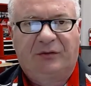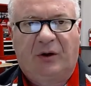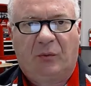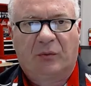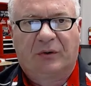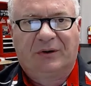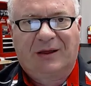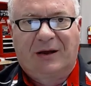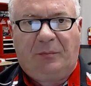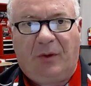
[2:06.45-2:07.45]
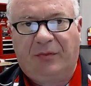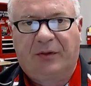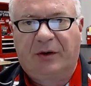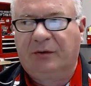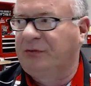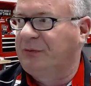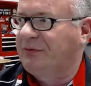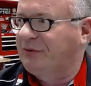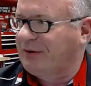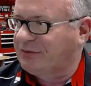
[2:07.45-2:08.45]
So I ordered it like a month ago. So
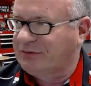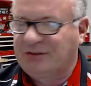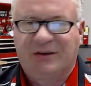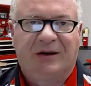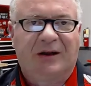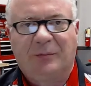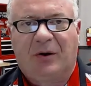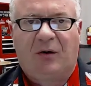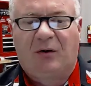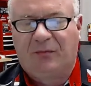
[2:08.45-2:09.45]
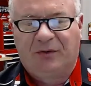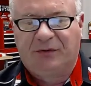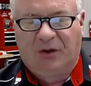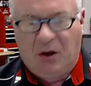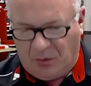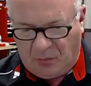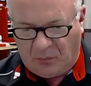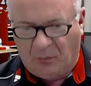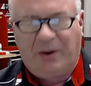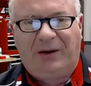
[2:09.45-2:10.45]
it's actually sitting in my office
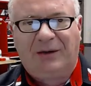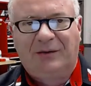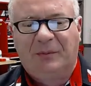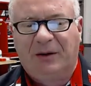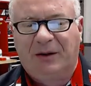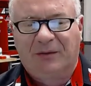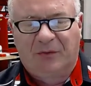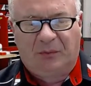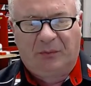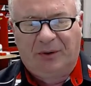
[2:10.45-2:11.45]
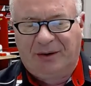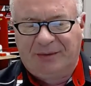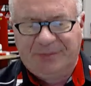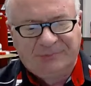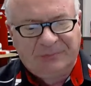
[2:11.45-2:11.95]
waiting to be given away.